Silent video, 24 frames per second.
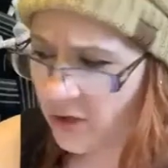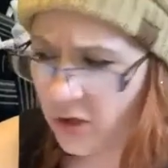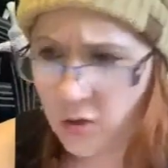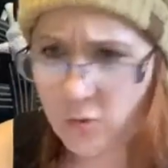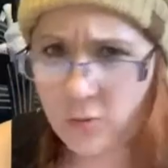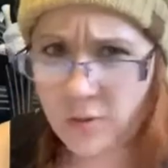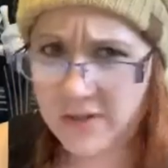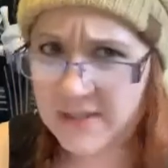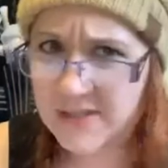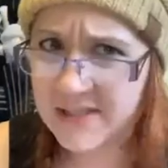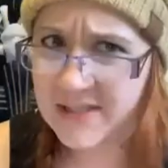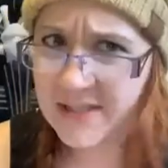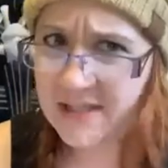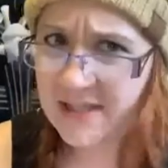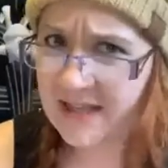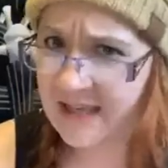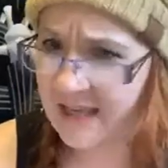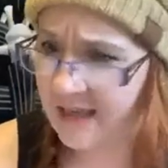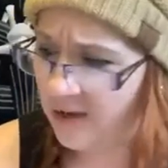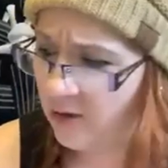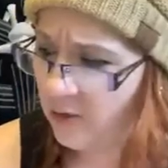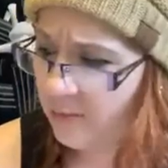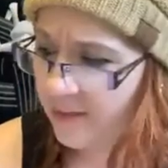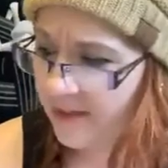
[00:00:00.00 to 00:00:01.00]
wants to
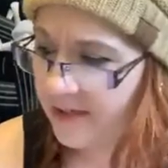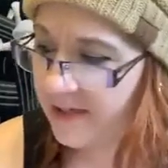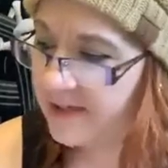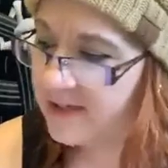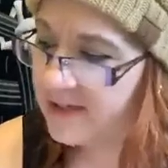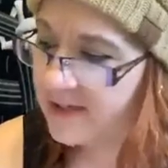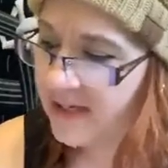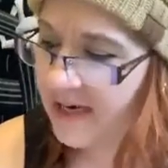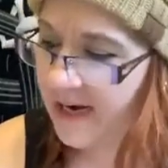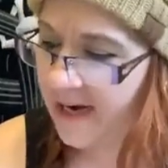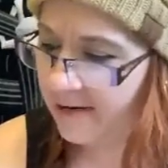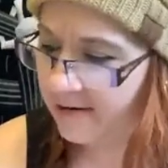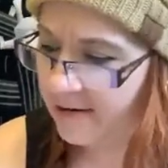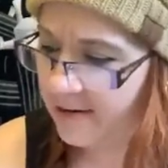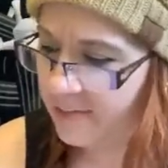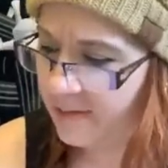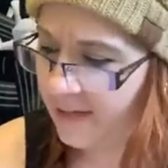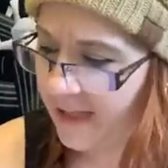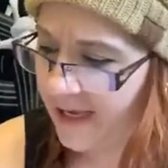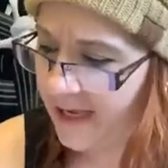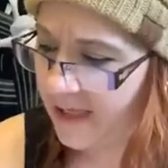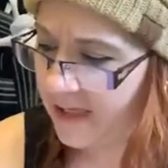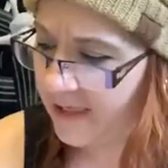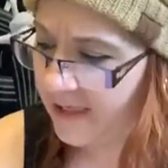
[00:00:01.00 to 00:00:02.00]
kill me, said Harry
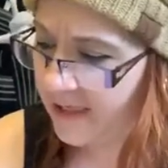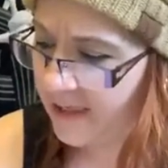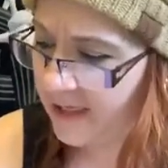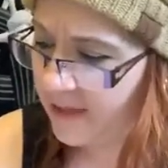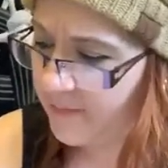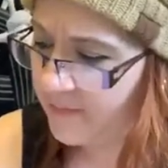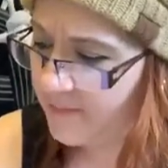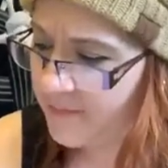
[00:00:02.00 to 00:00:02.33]
blankly.